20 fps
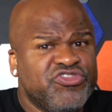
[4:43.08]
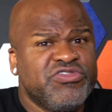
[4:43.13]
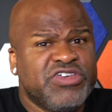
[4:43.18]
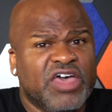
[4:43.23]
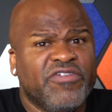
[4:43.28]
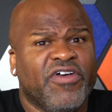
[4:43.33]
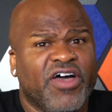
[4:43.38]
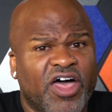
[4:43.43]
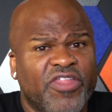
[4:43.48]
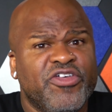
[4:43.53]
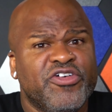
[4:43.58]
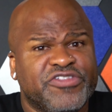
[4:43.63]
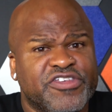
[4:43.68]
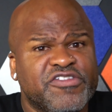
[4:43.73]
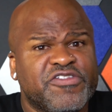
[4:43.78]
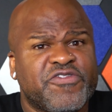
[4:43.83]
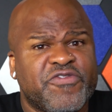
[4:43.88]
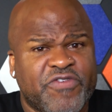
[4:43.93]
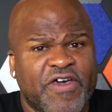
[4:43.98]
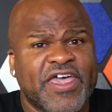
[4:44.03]
you give others
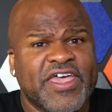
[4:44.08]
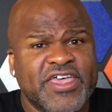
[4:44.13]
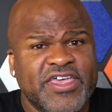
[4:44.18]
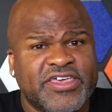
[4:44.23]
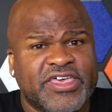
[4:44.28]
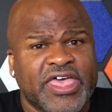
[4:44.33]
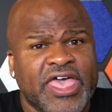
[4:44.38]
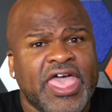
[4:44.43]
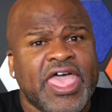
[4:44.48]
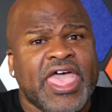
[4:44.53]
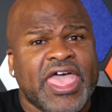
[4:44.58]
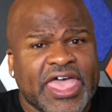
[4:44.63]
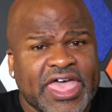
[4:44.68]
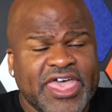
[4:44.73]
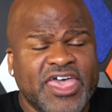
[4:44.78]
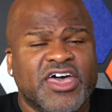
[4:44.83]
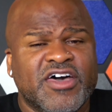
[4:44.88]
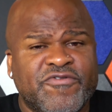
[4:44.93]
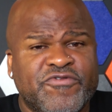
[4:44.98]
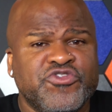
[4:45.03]
is fake
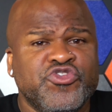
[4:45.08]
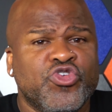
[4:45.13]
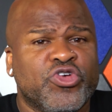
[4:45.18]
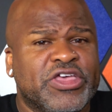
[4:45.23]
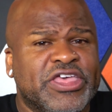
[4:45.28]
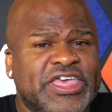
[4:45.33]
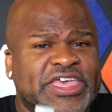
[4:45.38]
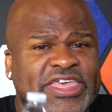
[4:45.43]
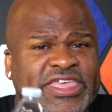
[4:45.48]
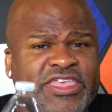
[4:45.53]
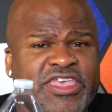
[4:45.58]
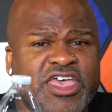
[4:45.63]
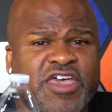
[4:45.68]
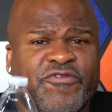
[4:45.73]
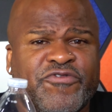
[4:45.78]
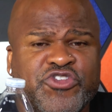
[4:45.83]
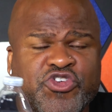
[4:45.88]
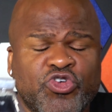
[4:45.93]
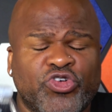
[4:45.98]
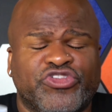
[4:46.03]

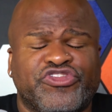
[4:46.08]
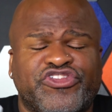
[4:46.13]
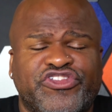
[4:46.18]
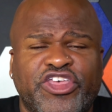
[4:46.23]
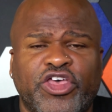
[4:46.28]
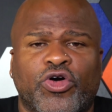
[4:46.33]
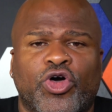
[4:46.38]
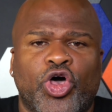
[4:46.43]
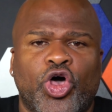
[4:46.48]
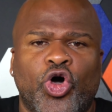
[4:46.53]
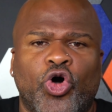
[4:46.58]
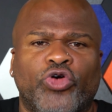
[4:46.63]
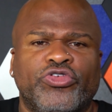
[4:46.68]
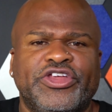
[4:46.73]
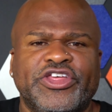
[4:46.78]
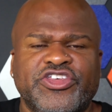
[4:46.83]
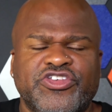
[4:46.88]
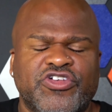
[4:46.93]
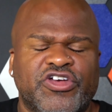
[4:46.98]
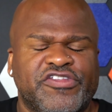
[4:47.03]
if you're still
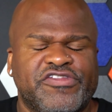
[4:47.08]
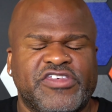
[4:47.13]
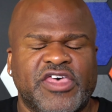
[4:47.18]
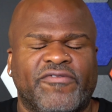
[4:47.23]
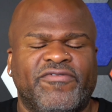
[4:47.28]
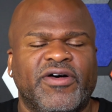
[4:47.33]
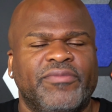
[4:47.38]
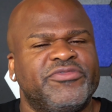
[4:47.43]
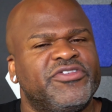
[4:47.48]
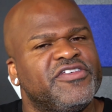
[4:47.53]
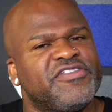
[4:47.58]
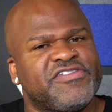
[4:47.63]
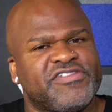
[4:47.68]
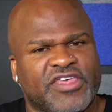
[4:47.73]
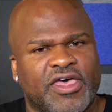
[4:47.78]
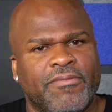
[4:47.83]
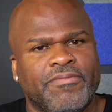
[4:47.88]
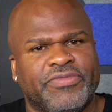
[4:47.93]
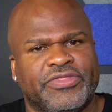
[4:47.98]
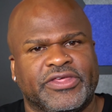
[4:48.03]
holding yourself up to
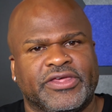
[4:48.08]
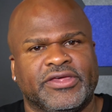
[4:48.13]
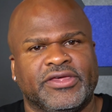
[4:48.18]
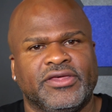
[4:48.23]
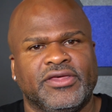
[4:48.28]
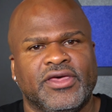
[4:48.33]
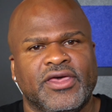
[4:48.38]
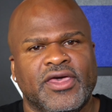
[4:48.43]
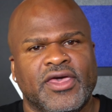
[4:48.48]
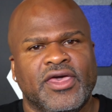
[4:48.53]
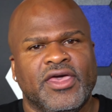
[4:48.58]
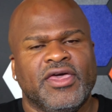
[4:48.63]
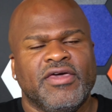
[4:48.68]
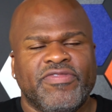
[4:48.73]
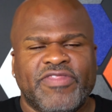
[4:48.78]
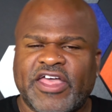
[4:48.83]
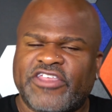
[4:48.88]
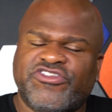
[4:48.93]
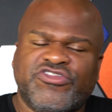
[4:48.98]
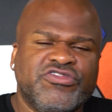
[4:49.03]
something
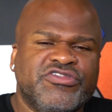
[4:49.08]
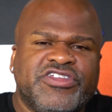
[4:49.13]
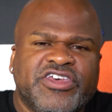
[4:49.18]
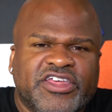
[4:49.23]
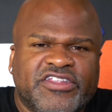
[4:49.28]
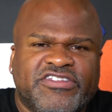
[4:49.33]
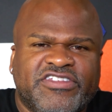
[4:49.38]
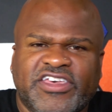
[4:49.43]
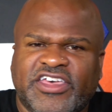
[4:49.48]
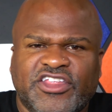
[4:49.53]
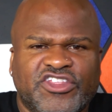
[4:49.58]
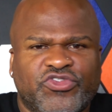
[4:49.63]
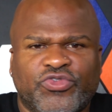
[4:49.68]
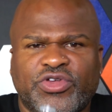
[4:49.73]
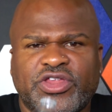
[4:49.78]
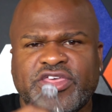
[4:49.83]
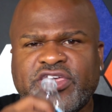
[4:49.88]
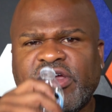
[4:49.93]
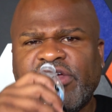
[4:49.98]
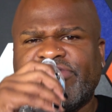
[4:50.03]
that you did 10,
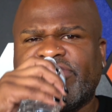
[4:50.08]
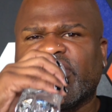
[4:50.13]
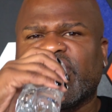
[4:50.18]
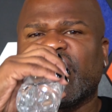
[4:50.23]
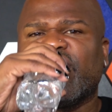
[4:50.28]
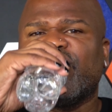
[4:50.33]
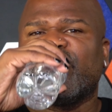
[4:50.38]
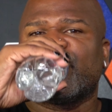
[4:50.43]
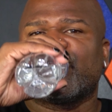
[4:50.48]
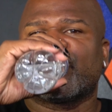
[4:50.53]
20 years ago.